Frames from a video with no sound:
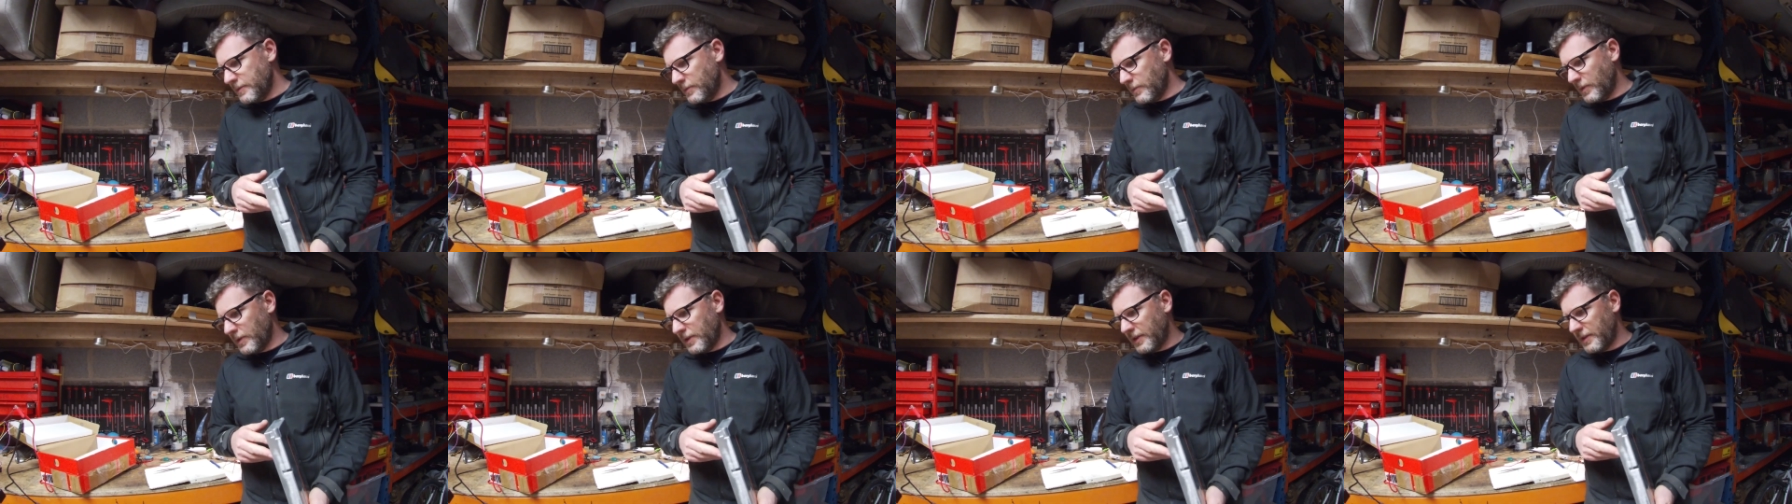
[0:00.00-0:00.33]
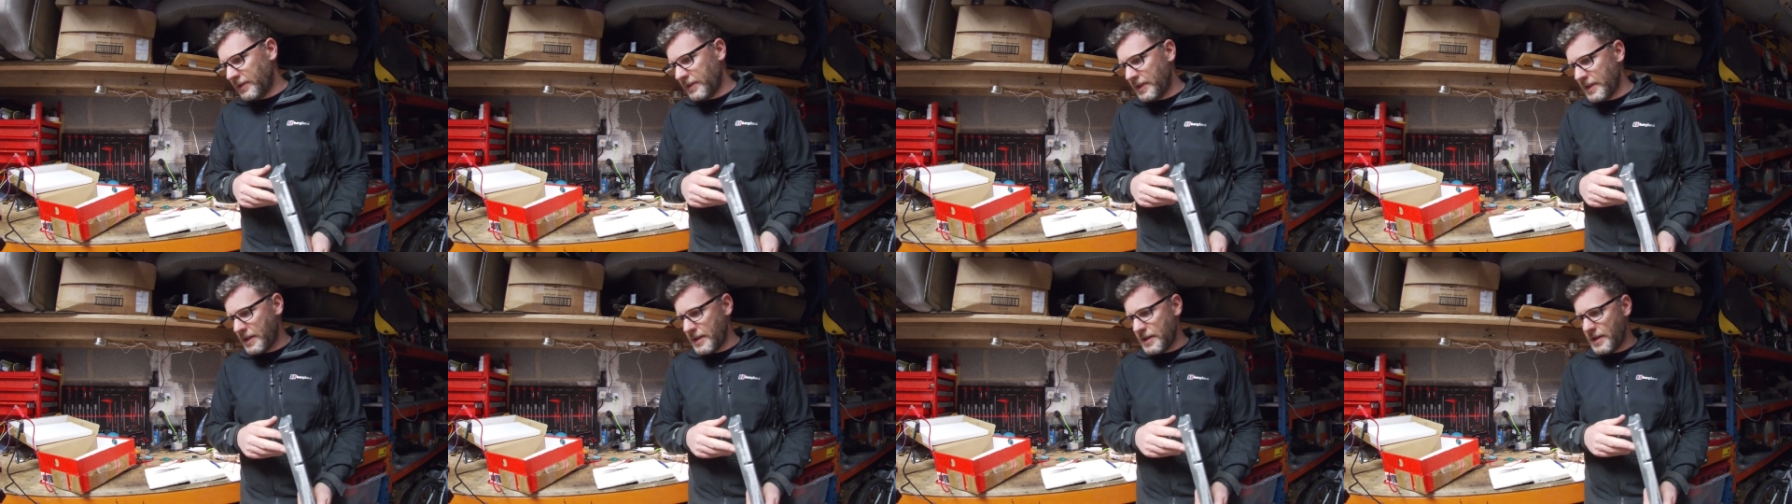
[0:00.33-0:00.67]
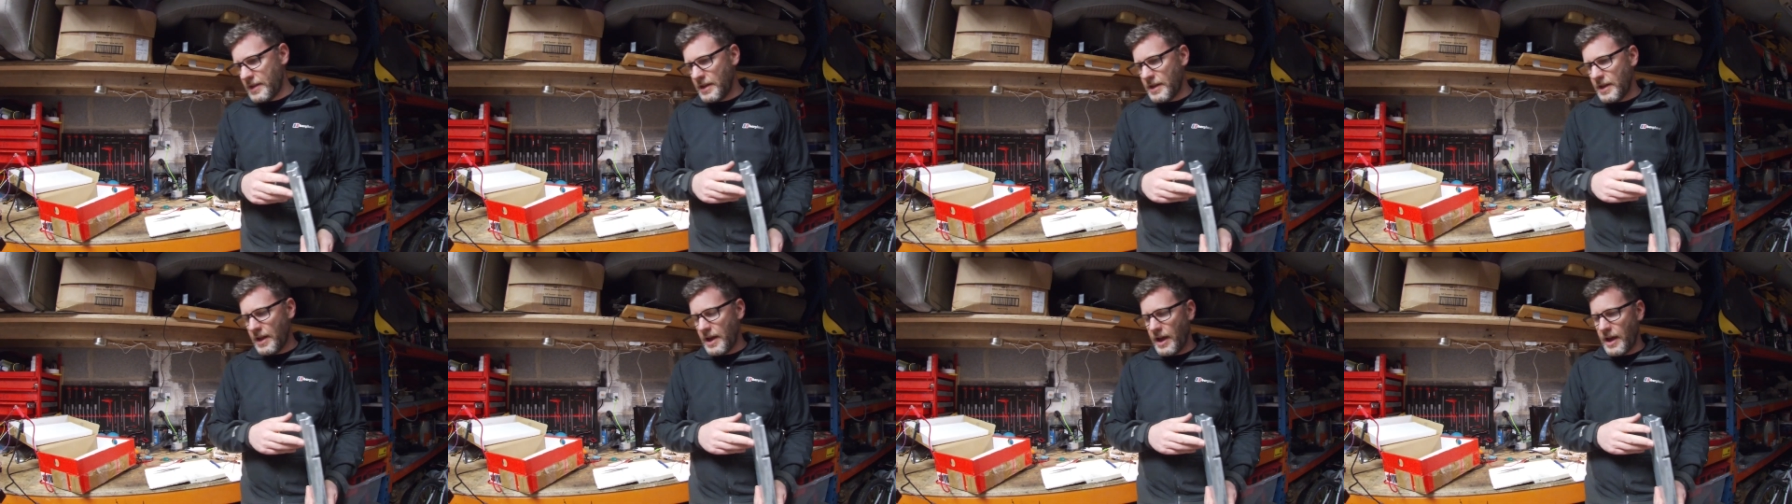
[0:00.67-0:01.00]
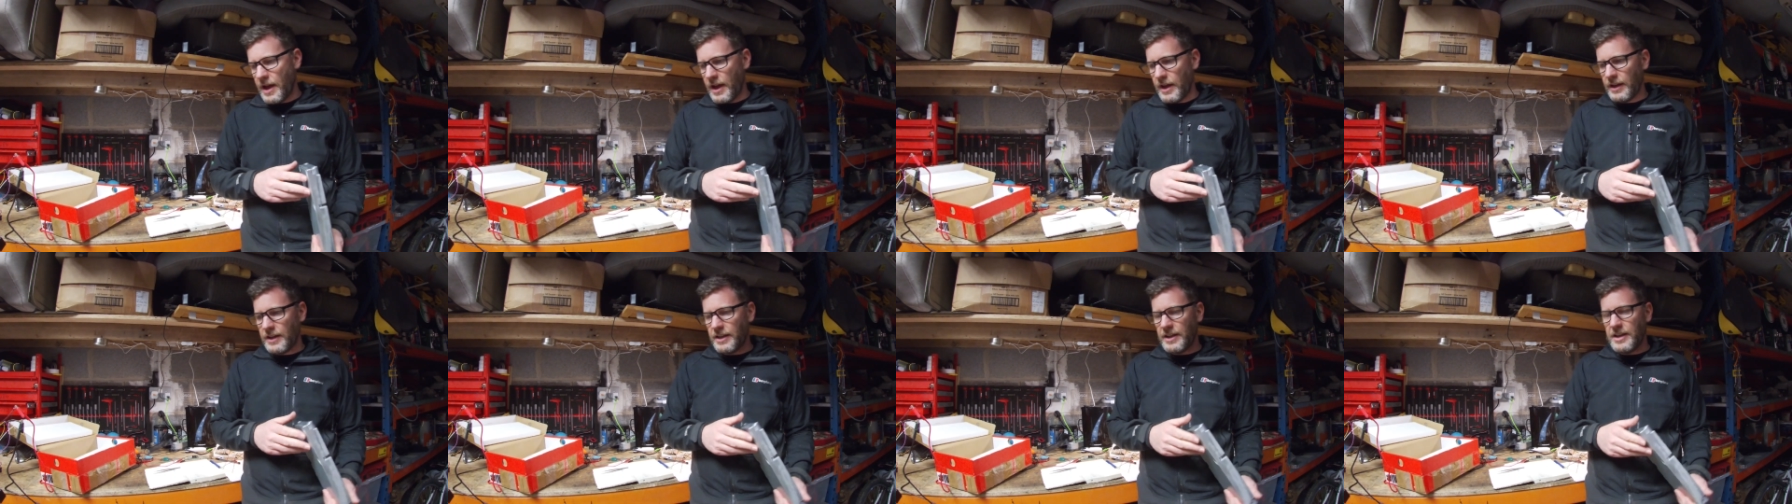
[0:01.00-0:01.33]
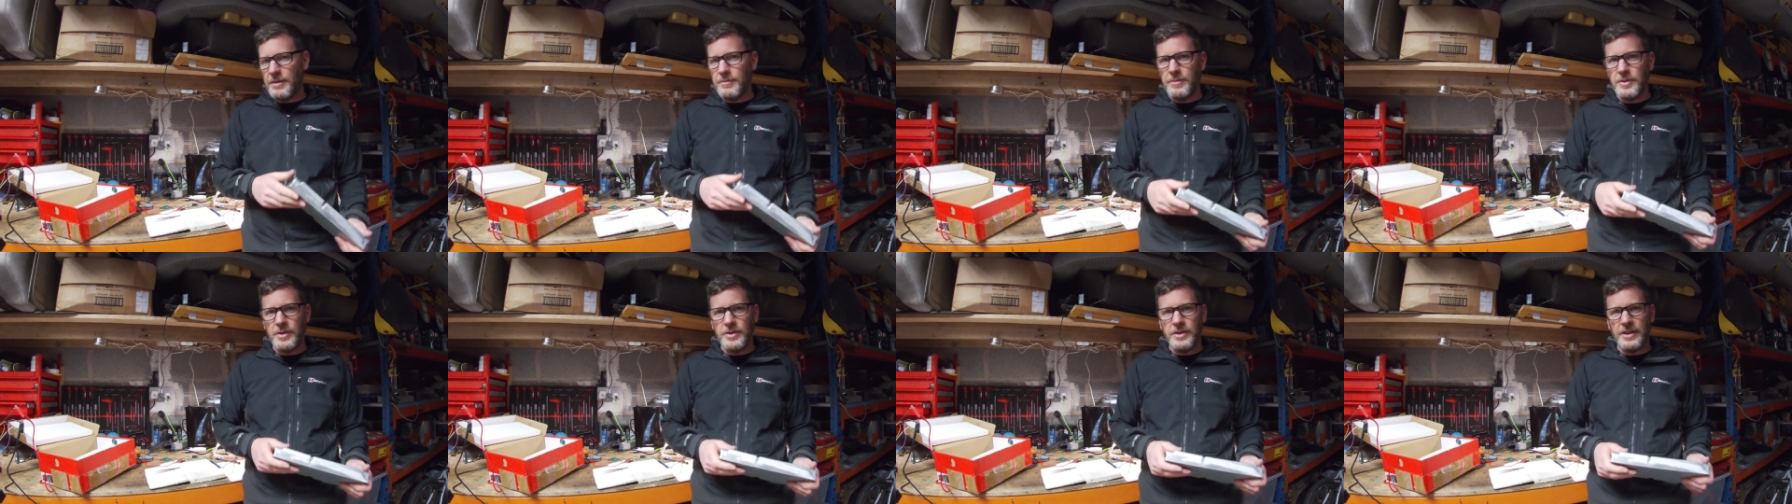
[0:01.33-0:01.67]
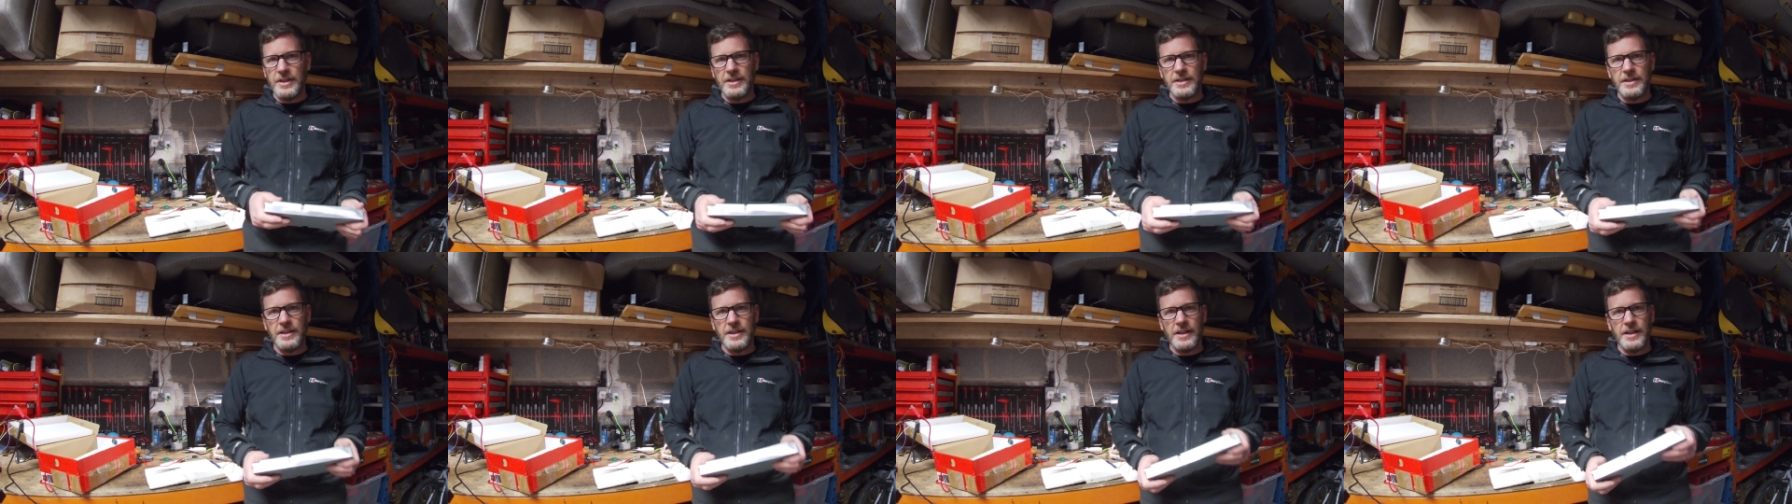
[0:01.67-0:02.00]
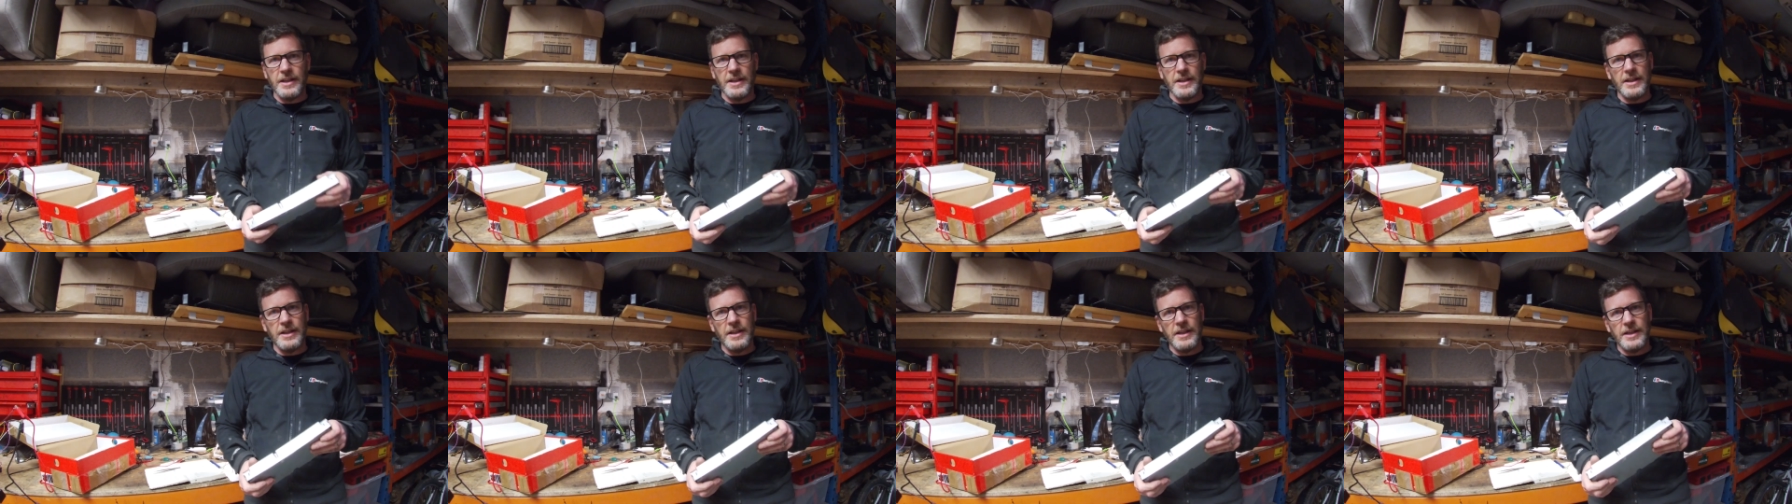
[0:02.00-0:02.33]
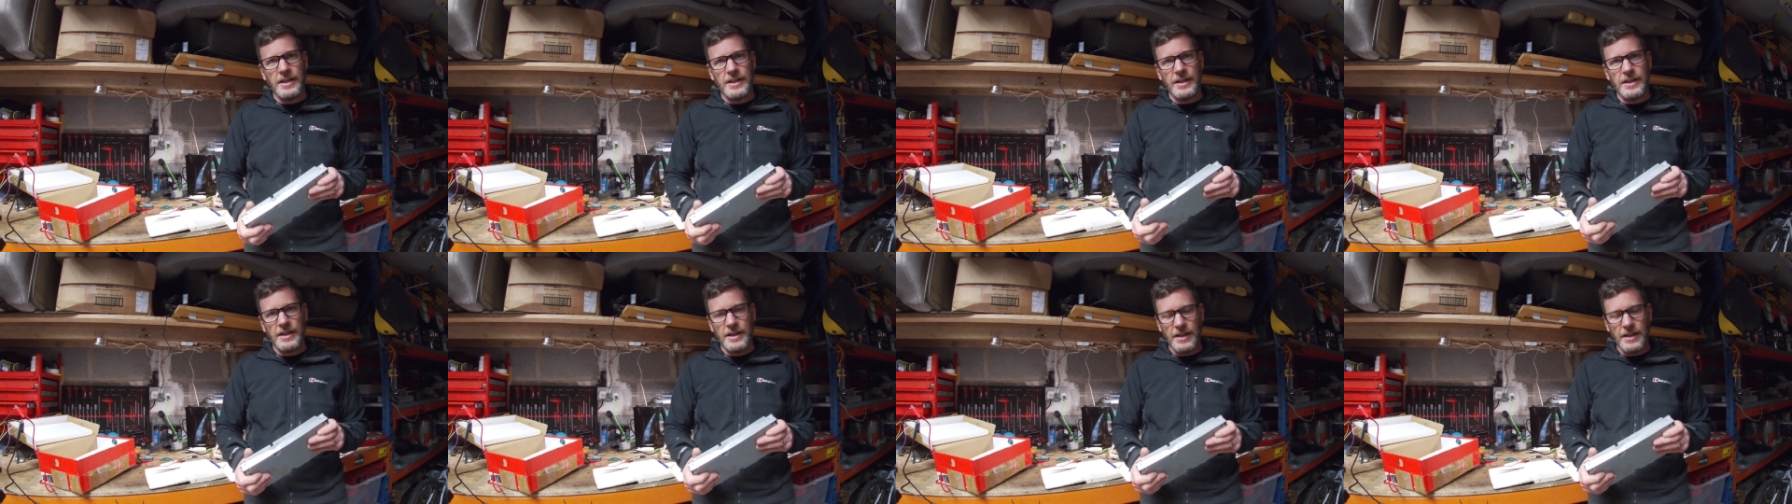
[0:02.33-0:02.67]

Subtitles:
one of the community